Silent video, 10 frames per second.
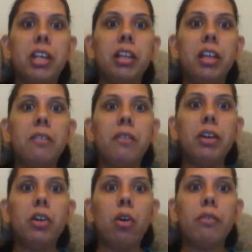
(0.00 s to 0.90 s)
in the
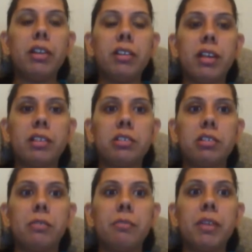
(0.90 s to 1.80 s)
event of a disaster.